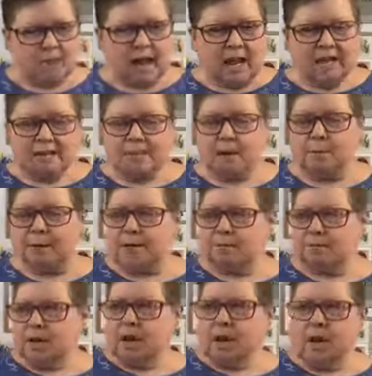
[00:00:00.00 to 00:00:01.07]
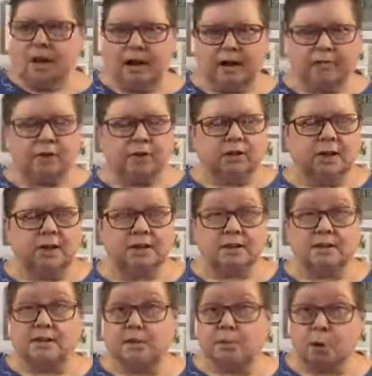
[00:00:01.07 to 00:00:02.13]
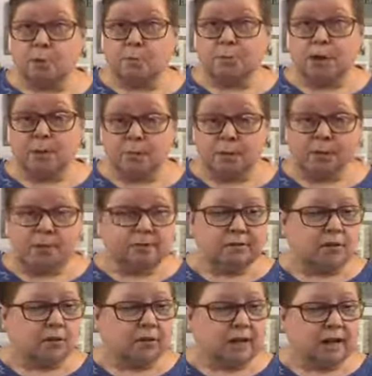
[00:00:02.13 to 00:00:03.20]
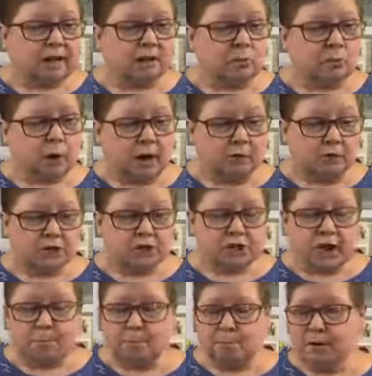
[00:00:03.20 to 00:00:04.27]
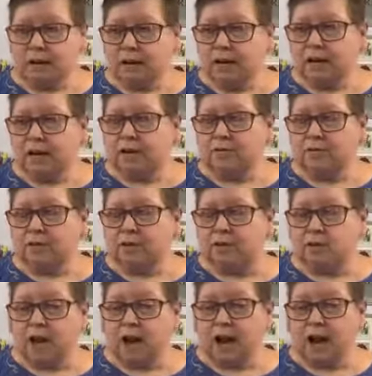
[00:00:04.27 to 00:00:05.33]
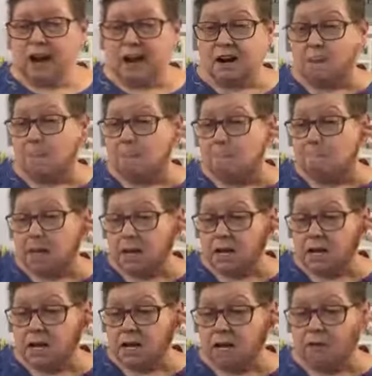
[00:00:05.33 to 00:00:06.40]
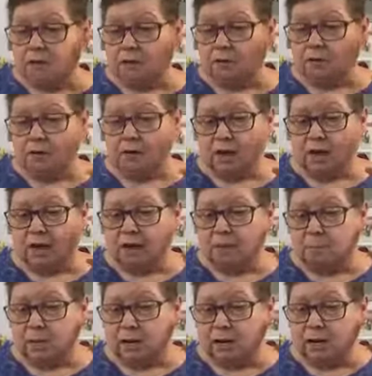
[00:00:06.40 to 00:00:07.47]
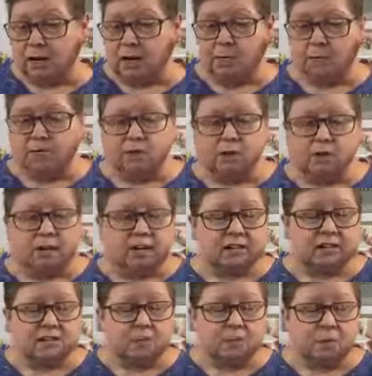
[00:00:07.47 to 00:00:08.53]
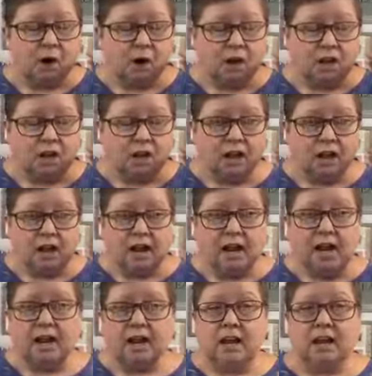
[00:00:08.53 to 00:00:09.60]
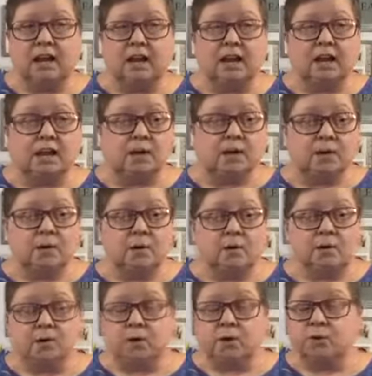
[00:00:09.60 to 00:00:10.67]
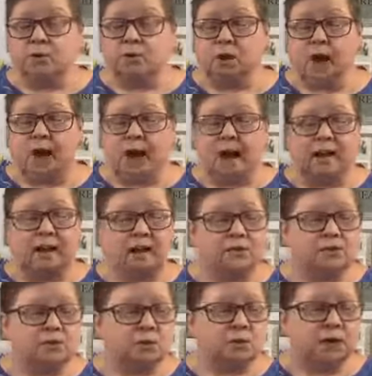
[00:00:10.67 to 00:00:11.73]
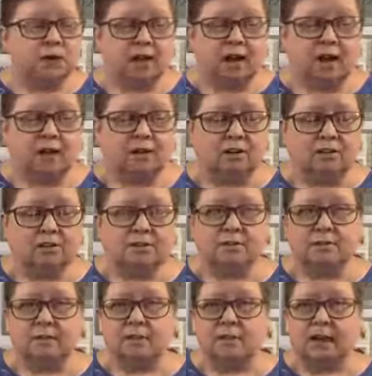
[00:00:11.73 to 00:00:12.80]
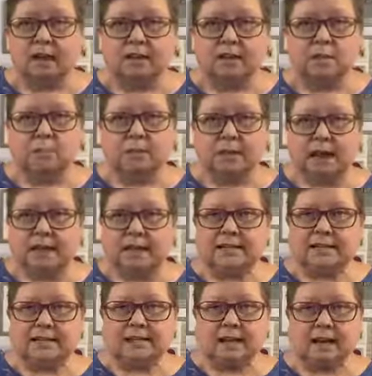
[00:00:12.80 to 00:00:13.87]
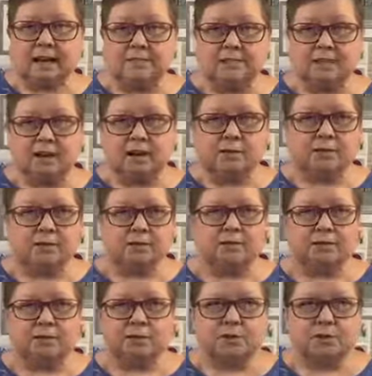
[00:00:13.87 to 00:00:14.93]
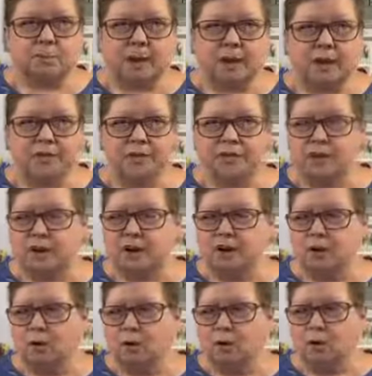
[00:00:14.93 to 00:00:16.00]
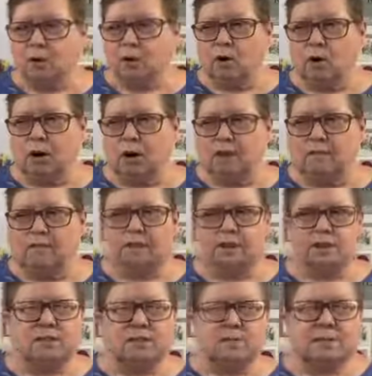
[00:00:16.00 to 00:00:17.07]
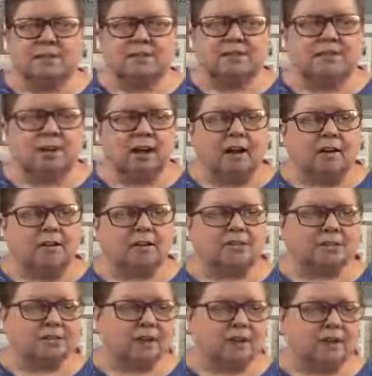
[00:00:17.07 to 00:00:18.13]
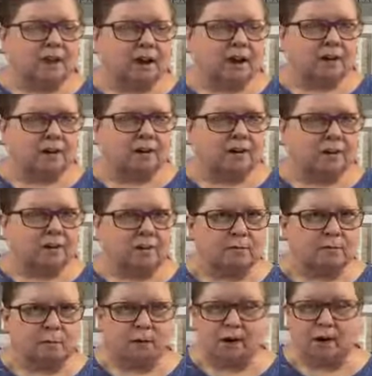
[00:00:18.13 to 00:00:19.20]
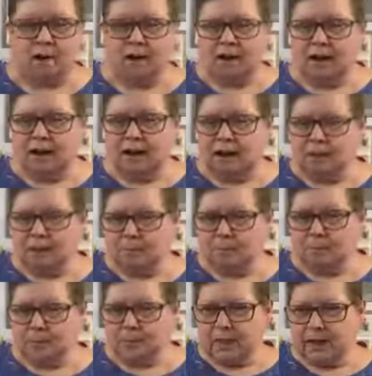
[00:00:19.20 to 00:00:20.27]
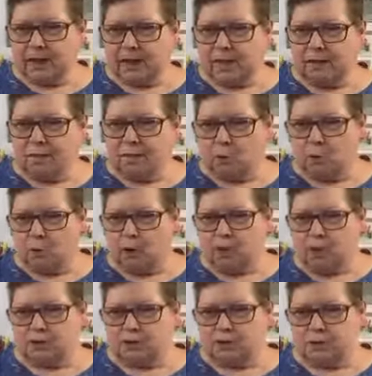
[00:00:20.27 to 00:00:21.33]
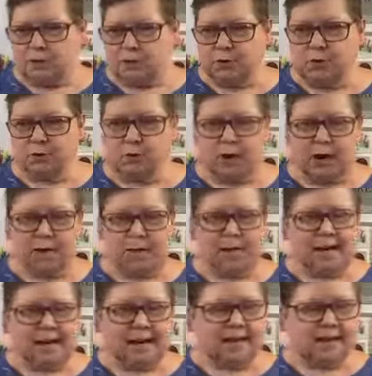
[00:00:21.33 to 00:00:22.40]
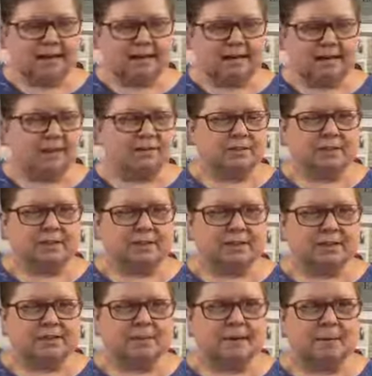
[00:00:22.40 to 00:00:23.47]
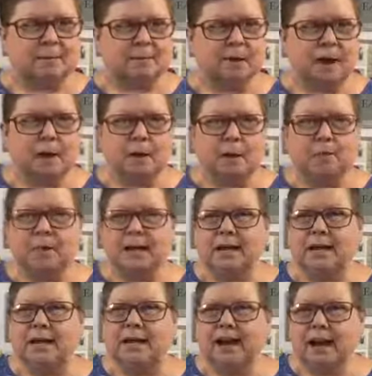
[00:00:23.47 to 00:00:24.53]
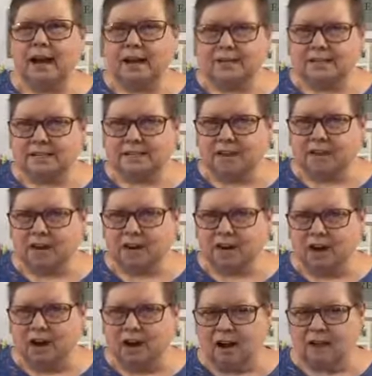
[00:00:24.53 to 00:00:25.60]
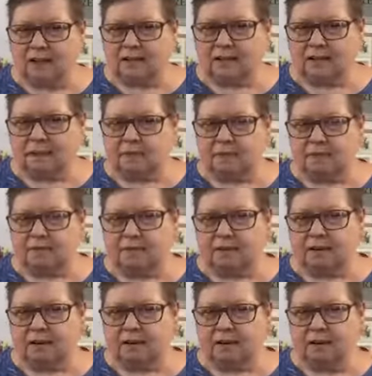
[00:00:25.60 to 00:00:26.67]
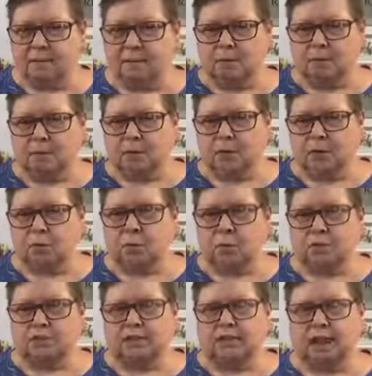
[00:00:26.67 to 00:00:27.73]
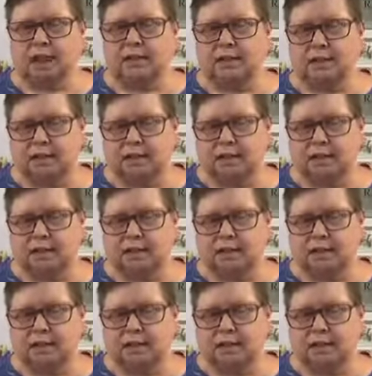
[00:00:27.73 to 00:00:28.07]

tell me if you like the teardrop shape, if you like the round shape, if you like big, if you like medium, if you like small, if you like assorted colors, if you like the blends that I've done for the first batch, or if there are specific colors that you're kind of looking for. Um, I am going to try my hand at doing some beading and hand stitching on some of the more solid